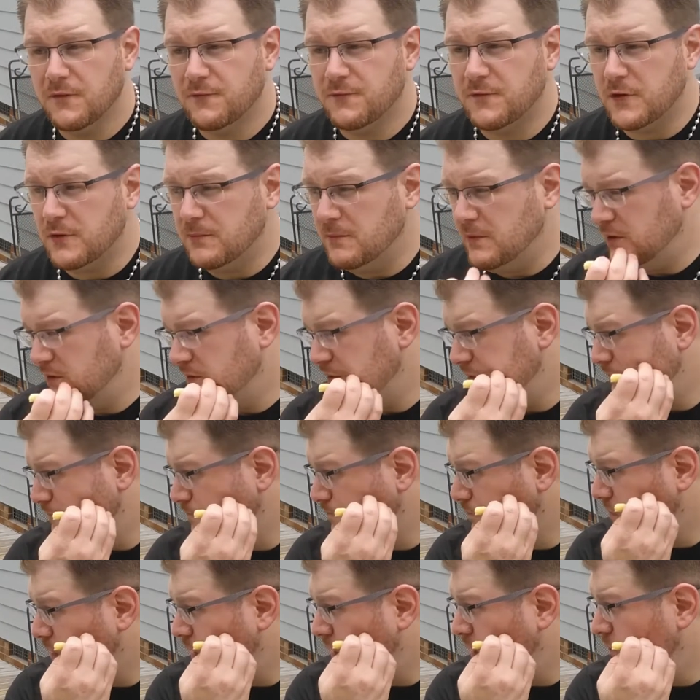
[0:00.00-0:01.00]
fermented,
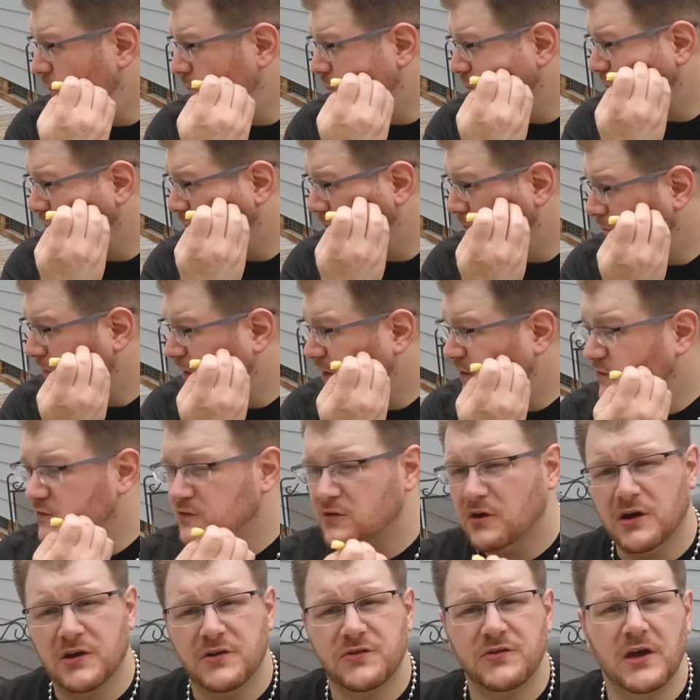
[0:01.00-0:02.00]
and it was the best
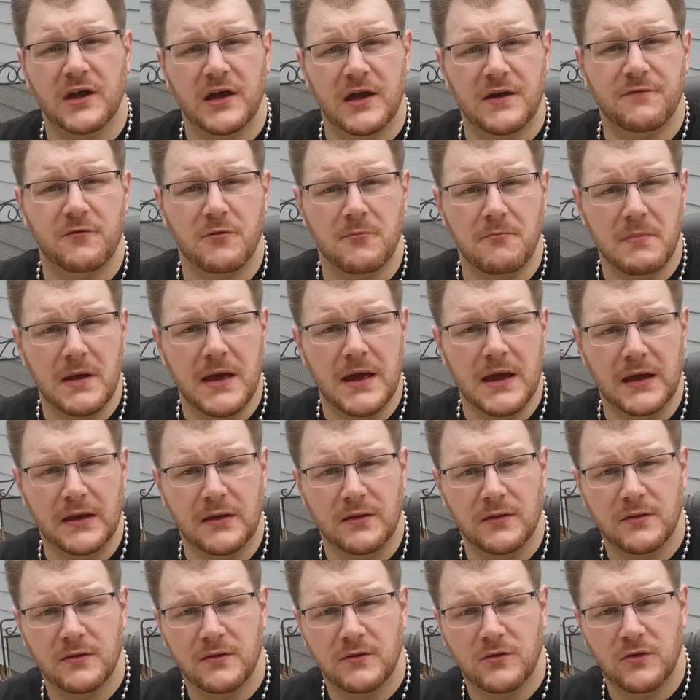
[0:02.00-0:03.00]
sauce I ever made
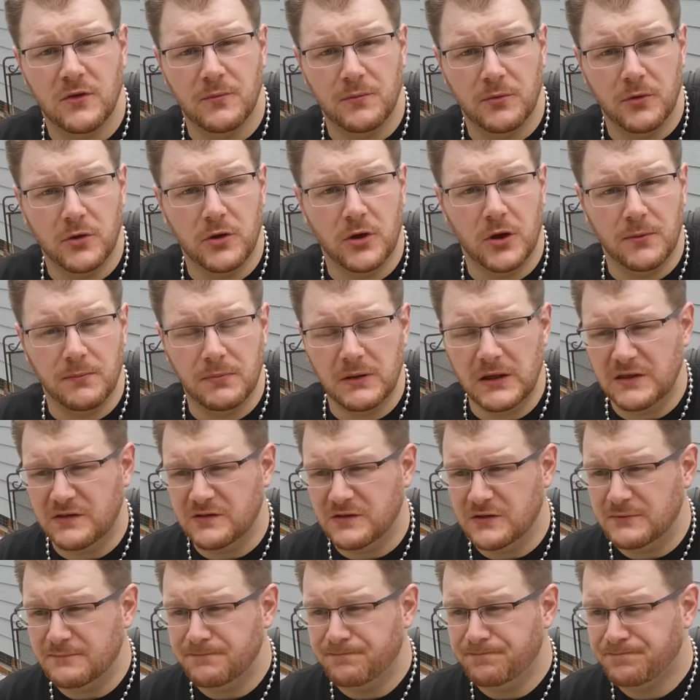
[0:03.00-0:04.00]
to put on pizza.